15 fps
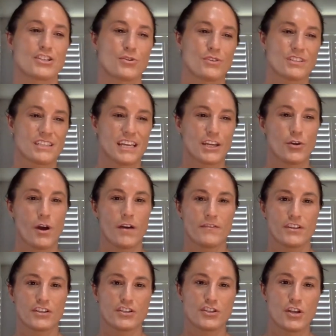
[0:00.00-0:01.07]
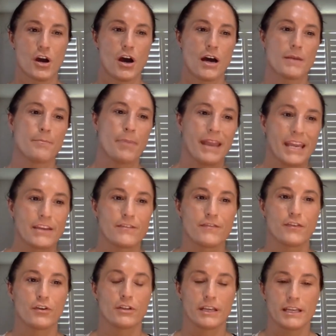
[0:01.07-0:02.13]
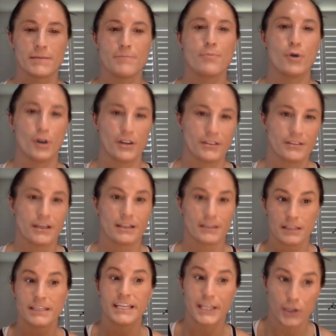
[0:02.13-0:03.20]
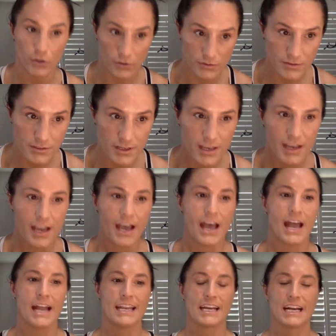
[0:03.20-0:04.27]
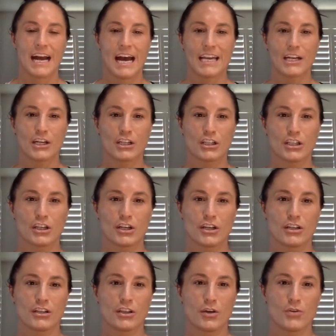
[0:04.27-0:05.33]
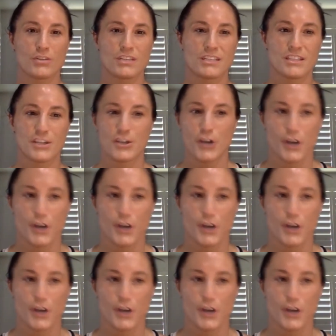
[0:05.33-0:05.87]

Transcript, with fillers: so it's like you have this non painful input, like the needles and it kind of cl- closes the